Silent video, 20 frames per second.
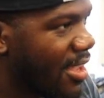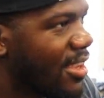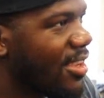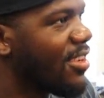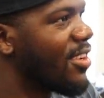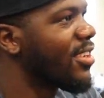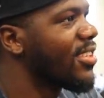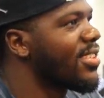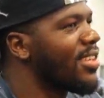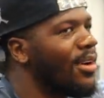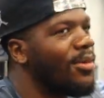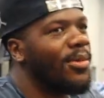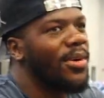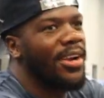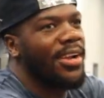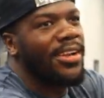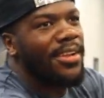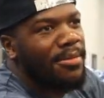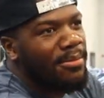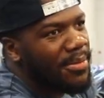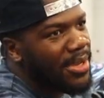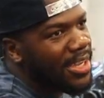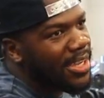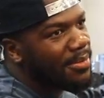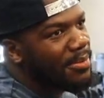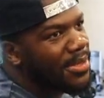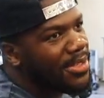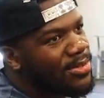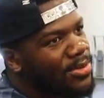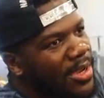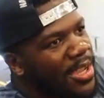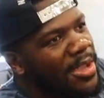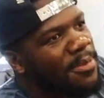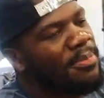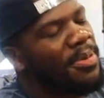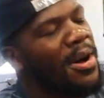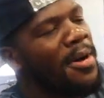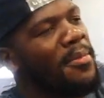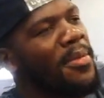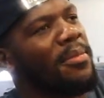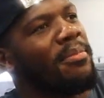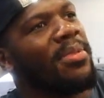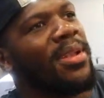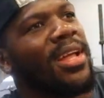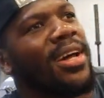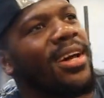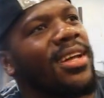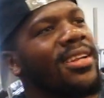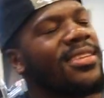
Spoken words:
you're somewhere in the mid between pumping blood